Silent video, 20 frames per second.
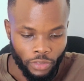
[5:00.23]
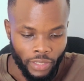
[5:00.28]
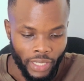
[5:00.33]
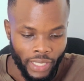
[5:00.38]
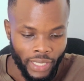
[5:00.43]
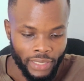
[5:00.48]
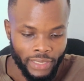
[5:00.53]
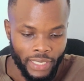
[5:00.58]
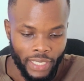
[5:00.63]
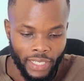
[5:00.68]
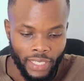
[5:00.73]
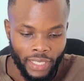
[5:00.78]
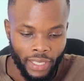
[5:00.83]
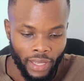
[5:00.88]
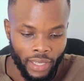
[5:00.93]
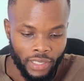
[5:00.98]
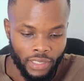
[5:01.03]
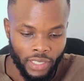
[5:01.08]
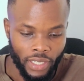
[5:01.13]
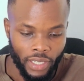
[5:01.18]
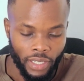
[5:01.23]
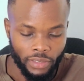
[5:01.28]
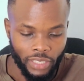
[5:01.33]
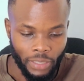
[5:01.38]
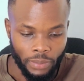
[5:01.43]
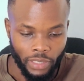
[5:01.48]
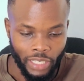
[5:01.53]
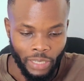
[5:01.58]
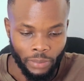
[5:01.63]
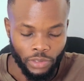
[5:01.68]
understanding Azure
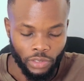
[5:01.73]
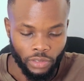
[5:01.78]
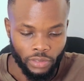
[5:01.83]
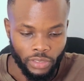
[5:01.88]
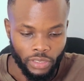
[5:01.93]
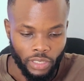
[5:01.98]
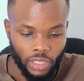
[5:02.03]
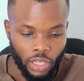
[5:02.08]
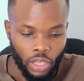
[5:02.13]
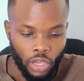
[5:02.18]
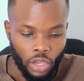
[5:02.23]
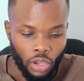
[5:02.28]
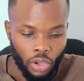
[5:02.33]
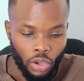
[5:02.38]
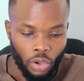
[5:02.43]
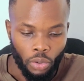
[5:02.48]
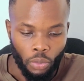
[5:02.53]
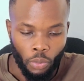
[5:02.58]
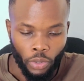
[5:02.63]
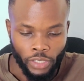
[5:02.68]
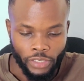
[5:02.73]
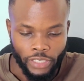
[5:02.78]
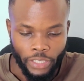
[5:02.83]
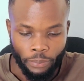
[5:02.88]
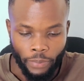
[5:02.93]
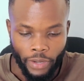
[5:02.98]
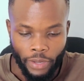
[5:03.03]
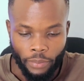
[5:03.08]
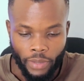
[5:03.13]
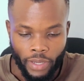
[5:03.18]
subscriptions. What is the
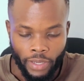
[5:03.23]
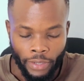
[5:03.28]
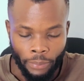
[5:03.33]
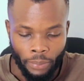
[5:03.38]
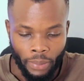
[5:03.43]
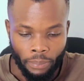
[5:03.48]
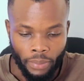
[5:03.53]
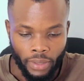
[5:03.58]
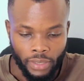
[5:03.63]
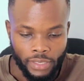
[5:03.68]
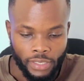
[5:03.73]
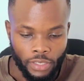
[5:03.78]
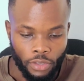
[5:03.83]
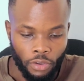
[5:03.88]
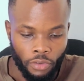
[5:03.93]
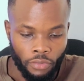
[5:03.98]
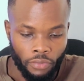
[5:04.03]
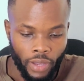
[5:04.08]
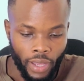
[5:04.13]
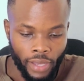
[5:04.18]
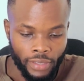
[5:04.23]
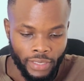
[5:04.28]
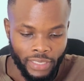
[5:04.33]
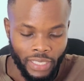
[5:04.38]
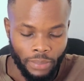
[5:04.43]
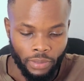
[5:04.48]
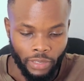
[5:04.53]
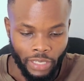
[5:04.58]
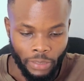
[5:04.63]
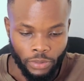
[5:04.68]
primary purpose of Azure
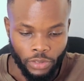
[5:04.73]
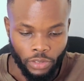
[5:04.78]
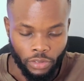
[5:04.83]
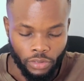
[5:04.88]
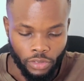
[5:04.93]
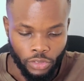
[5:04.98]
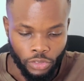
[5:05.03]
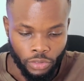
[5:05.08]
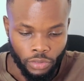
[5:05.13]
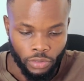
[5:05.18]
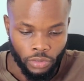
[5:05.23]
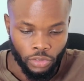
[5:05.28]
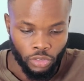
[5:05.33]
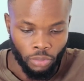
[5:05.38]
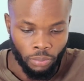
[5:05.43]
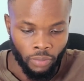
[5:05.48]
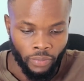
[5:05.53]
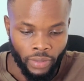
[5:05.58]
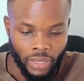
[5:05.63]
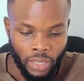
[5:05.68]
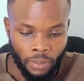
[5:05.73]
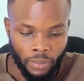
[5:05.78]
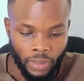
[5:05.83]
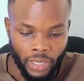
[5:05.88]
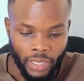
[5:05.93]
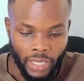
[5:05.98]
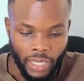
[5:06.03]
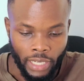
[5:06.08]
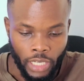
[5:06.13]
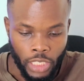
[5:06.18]
subscription? To provide a
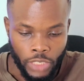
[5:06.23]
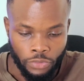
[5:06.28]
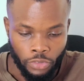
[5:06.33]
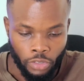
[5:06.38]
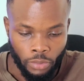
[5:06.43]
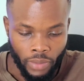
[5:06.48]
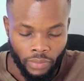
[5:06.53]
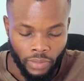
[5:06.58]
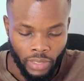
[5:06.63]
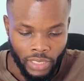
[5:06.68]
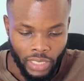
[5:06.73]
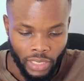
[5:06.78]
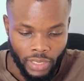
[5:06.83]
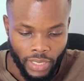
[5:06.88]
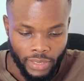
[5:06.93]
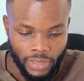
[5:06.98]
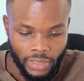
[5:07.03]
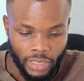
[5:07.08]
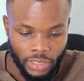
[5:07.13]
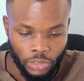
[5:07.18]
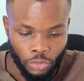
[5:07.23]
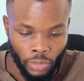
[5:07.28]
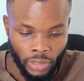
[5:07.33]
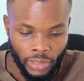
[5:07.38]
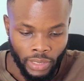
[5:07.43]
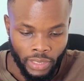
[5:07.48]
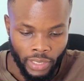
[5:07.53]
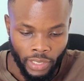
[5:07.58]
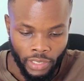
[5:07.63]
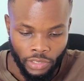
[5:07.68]
billing account for monthly charges, to get
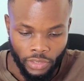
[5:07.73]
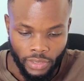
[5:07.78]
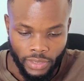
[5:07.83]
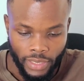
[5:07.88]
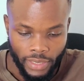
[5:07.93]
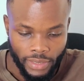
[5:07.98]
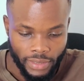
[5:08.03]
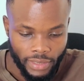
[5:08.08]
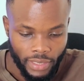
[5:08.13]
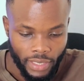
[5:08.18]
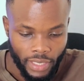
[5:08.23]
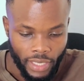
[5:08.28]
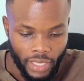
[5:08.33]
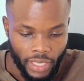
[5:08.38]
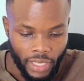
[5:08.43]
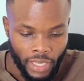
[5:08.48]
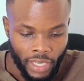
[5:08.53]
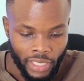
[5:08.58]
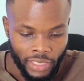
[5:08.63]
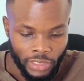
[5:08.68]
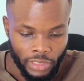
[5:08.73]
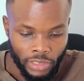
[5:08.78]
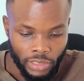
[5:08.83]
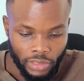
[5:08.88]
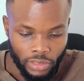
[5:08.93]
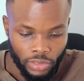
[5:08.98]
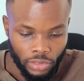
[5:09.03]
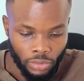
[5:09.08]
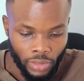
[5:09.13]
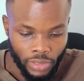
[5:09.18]
Azure resources,
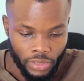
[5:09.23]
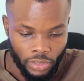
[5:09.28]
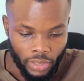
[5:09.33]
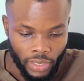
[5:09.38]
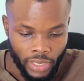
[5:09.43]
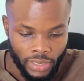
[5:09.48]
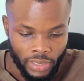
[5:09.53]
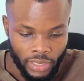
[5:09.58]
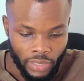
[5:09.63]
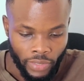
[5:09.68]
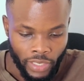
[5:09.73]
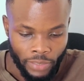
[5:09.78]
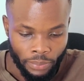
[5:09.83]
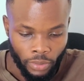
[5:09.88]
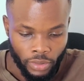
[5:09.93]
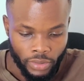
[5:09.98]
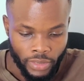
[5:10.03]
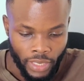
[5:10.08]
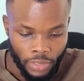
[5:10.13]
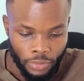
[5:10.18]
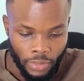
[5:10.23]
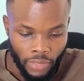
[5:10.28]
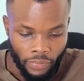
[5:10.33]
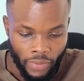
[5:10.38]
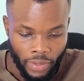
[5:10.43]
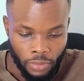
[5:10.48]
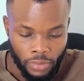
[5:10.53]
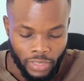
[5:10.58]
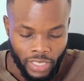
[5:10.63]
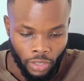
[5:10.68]
to isolate different projects,
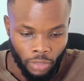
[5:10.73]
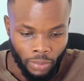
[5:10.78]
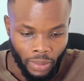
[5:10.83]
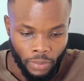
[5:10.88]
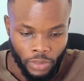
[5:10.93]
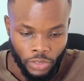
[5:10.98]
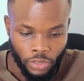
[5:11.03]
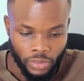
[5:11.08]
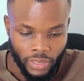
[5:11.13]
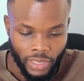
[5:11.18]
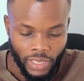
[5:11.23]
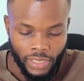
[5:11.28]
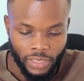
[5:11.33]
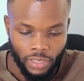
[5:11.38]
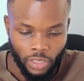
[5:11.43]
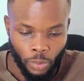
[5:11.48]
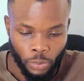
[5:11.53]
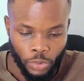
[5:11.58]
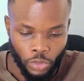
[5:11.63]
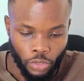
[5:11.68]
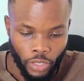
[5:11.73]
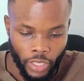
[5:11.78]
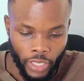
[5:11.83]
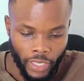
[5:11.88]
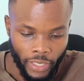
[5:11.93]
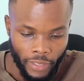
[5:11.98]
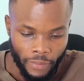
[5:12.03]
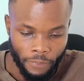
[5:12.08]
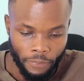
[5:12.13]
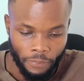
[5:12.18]
define user permissions. That is option
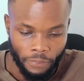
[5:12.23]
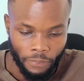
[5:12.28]
A.